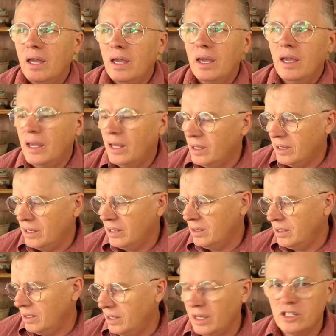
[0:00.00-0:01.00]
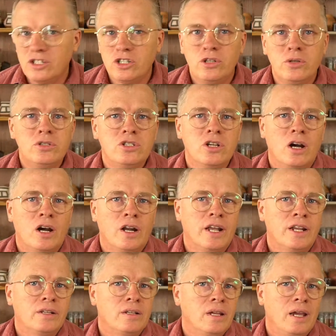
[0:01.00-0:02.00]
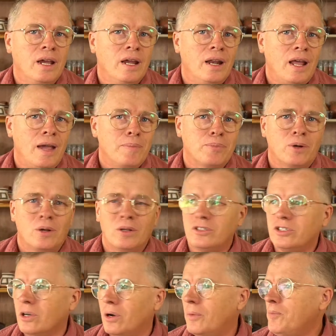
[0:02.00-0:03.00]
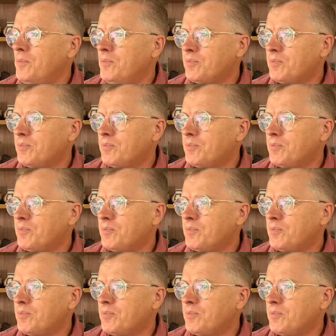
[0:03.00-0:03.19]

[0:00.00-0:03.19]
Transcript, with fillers: it, eh, it's Tucson in in April, so